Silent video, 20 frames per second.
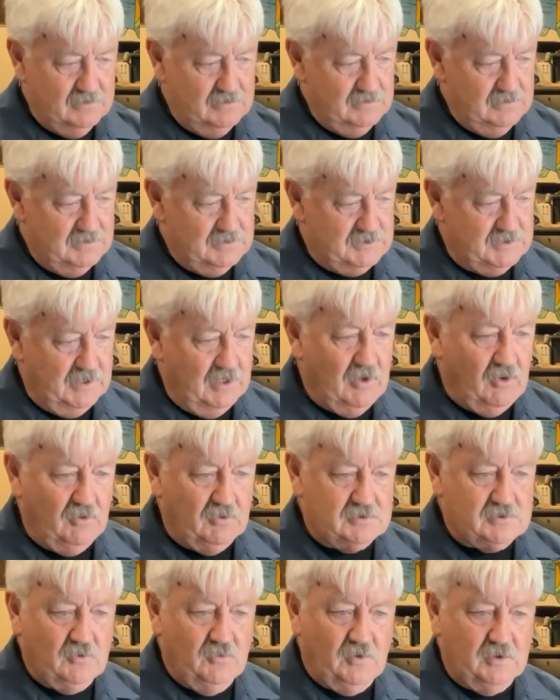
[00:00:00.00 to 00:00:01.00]
She
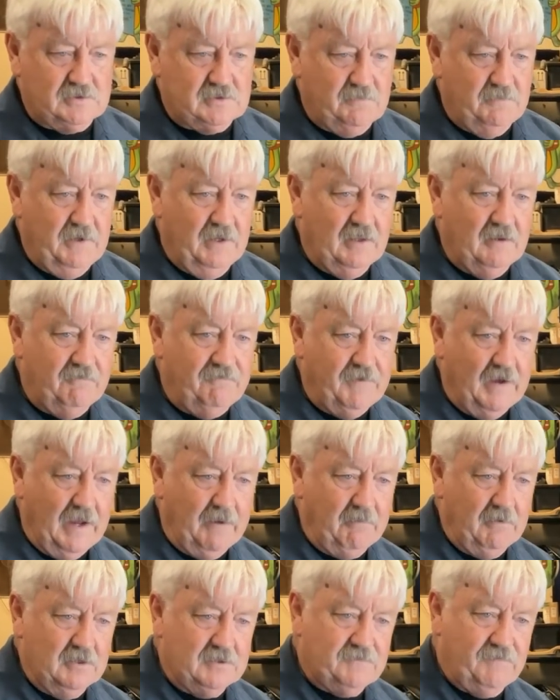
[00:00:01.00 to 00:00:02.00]
also wants to be in the
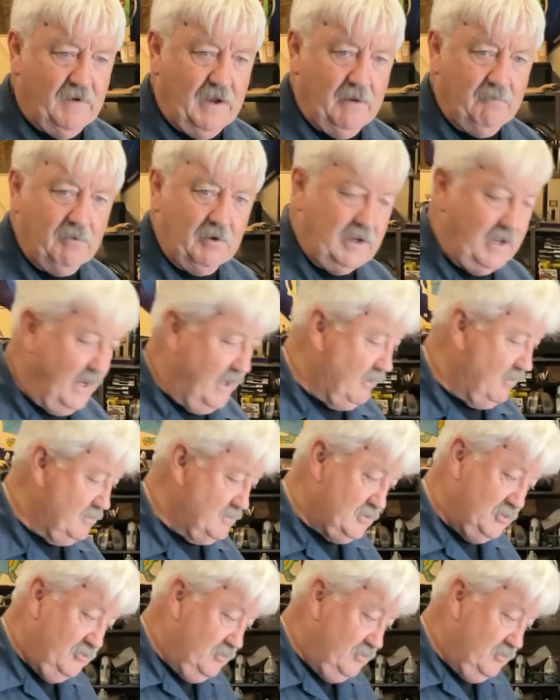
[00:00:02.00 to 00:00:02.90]
Fabulous Fabricators. Who